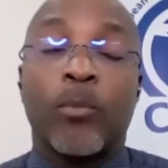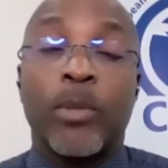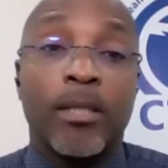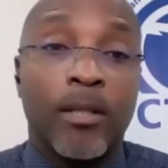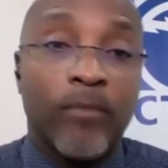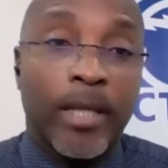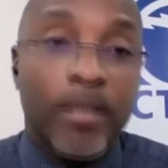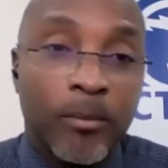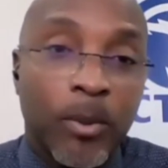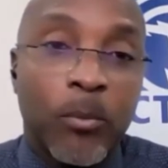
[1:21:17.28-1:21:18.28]
we didn't invent
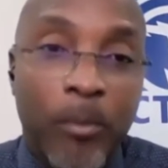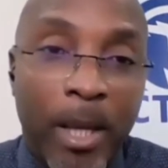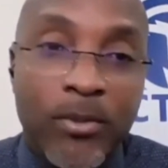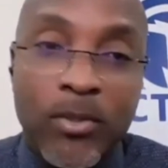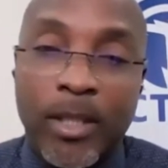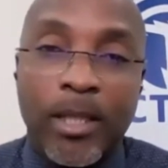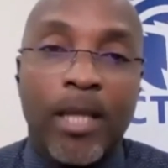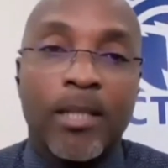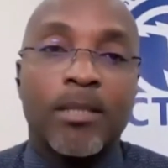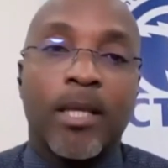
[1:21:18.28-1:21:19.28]
it, but we mastered it.
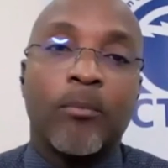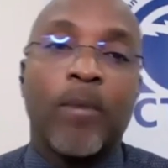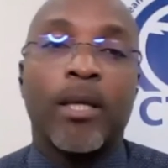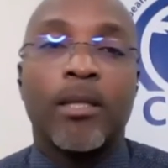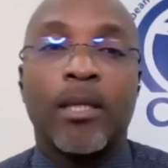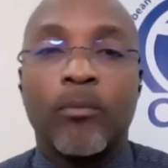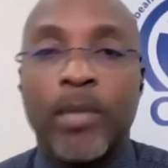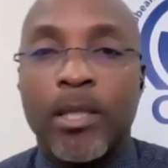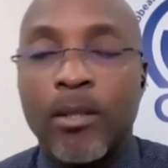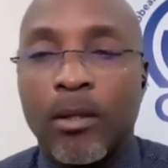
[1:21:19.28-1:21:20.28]
And same, I think
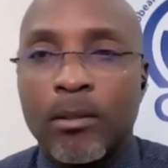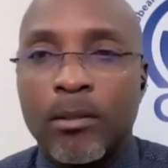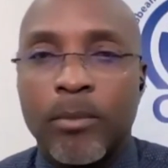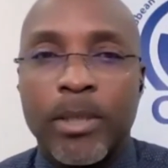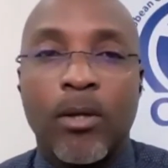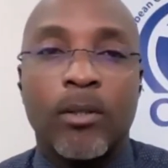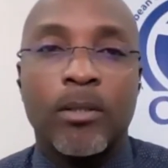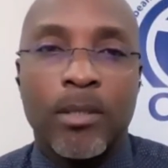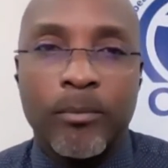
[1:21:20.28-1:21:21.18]
we need not to be daunted.